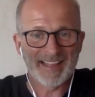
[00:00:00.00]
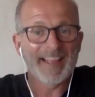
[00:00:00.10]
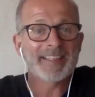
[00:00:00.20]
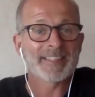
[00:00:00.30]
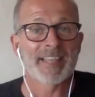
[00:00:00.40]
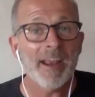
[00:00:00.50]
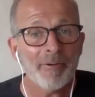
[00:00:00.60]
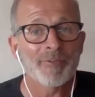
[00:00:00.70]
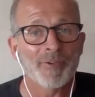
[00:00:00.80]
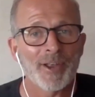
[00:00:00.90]
That's
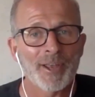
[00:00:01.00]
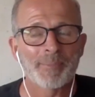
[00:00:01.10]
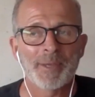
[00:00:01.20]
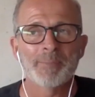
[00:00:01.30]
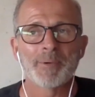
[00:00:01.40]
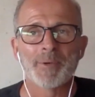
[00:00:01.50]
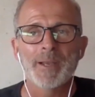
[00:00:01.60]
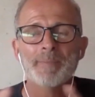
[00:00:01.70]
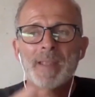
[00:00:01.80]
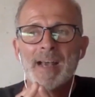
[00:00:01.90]
scary for a lot of people,
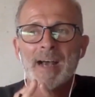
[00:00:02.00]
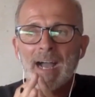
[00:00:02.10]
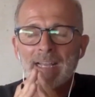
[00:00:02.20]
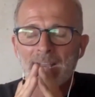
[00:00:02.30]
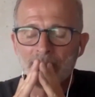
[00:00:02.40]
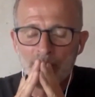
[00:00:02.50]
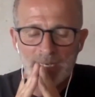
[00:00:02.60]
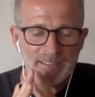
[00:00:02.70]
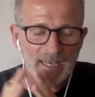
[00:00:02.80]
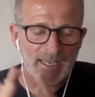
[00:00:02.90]
right? I do want
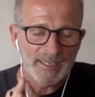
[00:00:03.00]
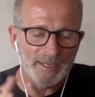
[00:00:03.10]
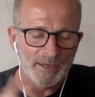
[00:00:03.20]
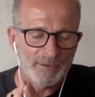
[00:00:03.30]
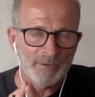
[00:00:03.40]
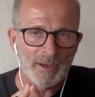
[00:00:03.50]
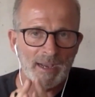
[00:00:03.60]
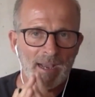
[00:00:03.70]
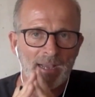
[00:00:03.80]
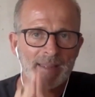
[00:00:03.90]
to say,
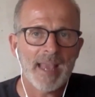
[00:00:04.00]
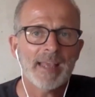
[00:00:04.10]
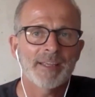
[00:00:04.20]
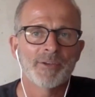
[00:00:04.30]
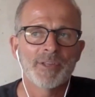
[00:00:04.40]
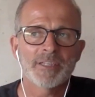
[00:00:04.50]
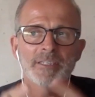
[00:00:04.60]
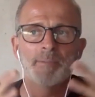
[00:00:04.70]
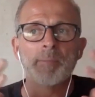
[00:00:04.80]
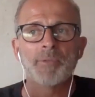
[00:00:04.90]
I thank you. This
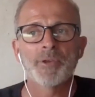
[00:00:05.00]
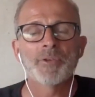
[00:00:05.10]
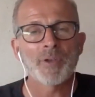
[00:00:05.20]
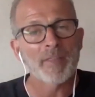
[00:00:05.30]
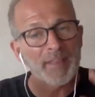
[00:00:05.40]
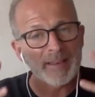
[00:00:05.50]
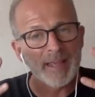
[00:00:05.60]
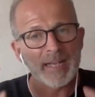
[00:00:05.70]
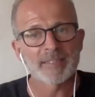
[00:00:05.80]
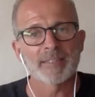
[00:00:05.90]
has been beautiful. I think the
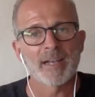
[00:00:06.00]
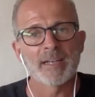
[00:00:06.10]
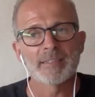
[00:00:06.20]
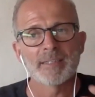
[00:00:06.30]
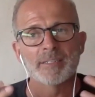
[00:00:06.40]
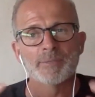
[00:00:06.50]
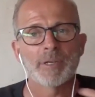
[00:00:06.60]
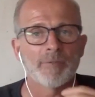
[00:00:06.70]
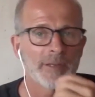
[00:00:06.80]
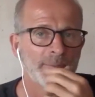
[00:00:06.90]
exercise is
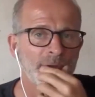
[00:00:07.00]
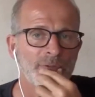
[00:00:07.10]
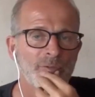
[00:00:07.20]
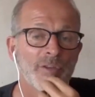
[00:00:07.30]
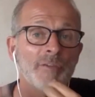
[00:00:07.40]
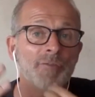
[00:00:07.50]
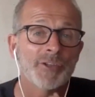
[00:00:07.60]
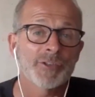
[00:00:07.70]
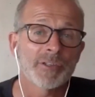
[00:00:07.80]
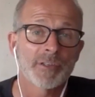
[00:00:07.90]
really, really beautiful. The
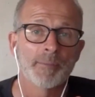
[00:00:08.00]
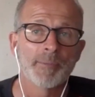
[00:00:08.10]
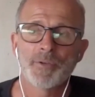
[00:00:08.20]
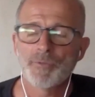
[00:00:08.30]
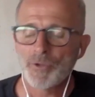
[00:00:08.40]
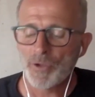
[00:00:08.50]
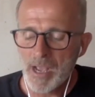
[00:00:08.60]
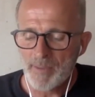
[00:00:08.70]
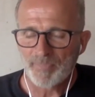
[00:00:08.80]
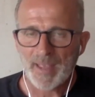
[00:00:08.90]
visuals are beautiful.
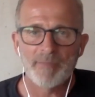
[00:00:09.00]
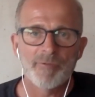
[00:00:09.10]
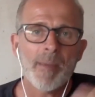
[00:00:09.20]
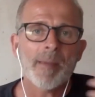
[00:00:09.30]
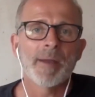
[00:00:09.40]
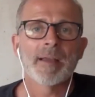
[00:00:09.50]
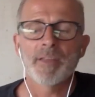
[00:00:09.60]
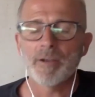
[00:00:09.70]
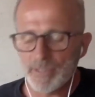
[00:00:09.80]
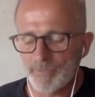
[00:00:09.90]
And remember,
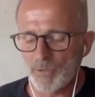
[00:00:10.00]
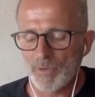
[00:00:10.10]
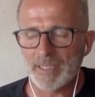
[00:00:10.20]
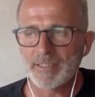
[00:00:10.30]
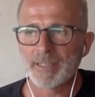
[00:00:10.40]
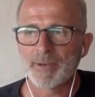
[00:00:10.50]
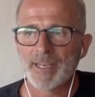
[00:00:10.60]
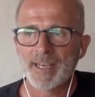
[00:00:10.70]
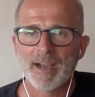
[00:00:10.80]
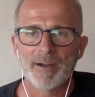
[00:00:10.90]
those of you listening
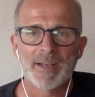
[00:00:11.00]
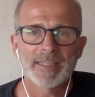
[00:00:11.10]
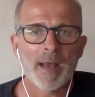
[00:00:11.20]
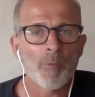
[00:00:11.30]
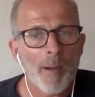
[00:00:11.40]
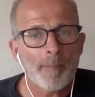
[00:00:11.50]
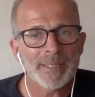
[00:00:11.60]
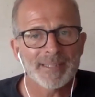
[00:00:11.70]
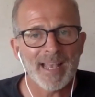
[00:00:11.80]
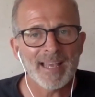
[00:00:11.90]
right now, it's that
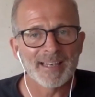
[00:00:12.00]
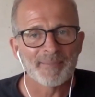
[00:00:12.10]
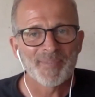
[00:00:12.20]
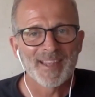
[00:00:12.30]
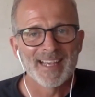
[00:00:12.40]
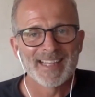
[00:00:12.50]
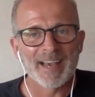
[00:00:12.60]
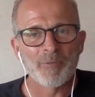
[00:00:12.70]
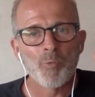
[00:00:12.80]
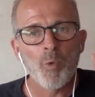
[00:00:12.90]
1%.
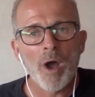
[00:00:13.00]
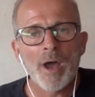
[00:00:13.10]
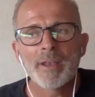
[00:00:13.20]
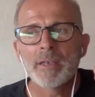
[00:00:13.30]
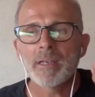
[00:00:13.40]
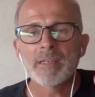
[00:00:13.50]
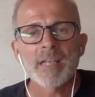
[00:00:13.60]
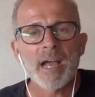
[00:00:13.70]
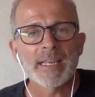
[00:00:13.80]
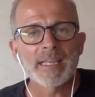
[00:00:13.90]
That one little
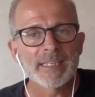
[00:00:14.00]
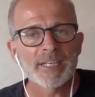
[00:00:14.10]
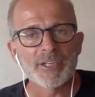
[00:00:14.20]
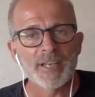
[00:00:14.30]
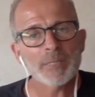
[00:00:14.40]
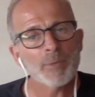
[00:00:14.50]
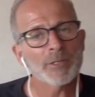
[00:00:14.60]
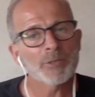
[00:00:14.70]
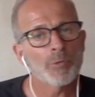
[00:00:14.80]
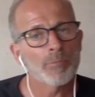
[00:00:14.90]
tiny addition. That's why
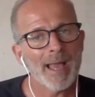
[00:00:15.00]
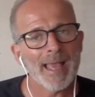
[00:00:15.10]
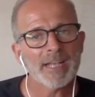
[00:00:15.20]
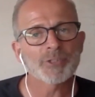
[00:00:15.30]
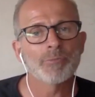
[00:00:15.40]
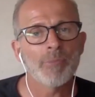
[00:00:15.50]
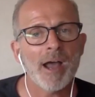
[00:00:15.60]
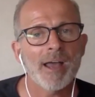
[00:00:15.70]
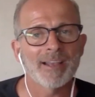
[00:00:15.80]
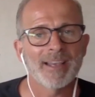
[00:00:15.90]
it's called My Extra
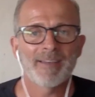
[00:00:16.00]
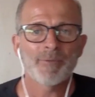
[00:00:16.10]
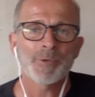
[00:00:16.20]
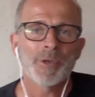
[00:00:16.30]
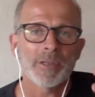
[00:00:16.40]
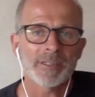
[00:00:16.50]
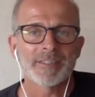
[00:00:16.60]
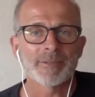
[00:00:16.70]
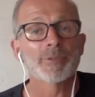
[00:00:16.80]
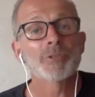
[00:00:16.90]
Mile. And everyone you're
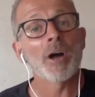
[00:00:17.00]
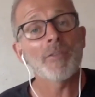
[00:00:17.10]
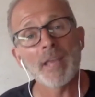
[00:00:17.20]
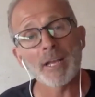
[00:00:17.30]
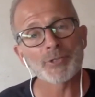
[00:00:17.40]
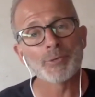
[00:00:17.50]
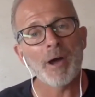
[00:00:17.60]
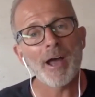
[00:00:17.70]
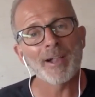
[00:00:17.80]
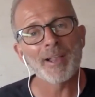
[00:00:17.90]
listening to has gone the extra
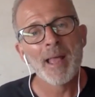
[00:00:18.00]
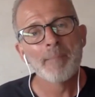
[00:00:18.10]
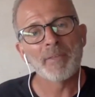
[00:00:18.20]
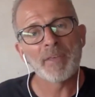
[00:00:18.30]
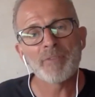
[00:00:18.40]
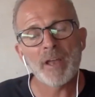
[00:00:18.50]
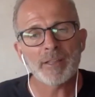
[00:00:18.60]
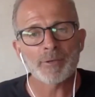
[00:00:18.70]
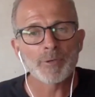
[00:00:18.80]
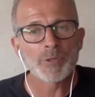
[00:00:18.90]
mile, but they've done
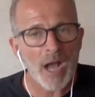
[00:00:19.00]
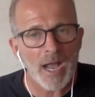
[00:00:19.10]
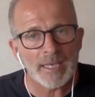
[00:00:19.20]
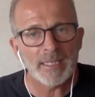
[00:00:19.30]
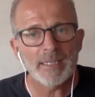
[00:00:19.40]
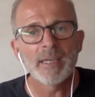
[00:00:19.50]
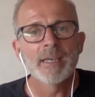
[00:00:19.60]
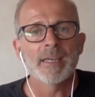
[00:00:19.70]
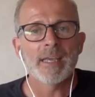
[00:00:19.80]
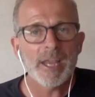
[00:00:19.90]
it through tiny,
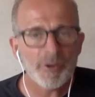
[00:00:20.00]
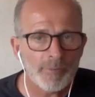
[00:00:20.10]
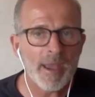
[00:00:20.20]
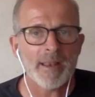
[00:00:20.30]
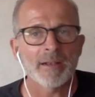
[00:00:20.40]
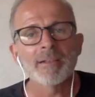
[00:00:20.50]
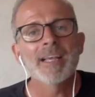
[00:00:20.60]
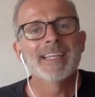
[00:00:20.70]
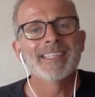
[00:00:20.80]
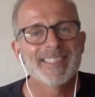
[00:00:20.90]
incremental,
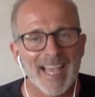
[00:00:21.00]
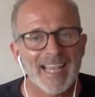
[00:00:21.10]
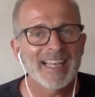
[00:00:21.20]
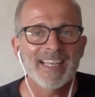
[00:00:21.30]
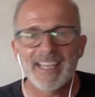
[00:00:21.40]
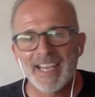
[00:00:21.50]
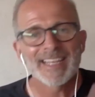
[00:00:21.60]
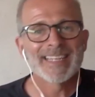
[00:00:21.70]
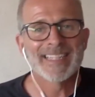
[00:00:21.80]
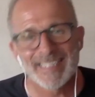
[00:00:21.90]
daily,
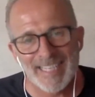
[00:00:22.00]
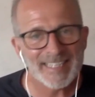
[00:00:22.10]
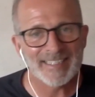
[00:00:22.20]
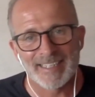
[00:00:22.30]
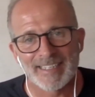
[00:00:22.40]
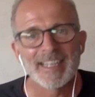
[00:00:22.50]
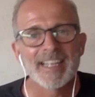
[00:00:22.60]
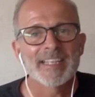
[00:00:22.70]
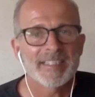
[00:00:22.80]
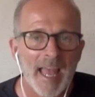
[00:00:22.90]
consistent
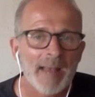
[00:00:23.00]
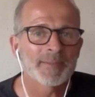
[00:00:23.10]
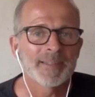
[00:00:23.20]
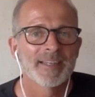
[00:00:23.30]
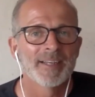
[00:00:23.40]
steps.